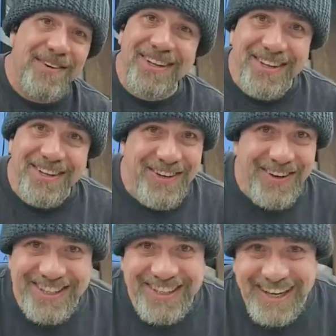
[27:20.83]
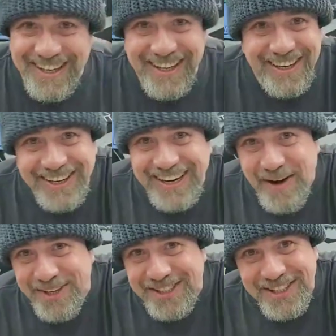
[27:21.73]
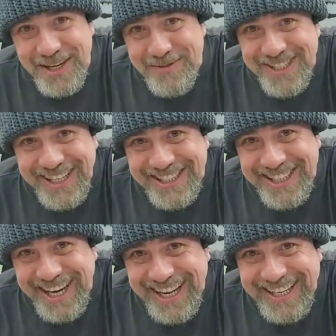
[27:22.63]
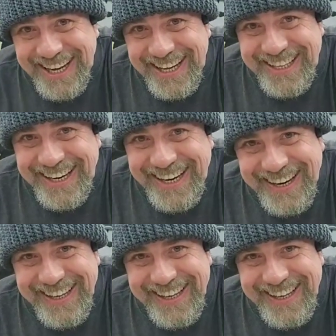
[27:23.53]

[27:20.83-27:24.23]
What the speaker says: the coolest things. Look how much it upsets Chad down there.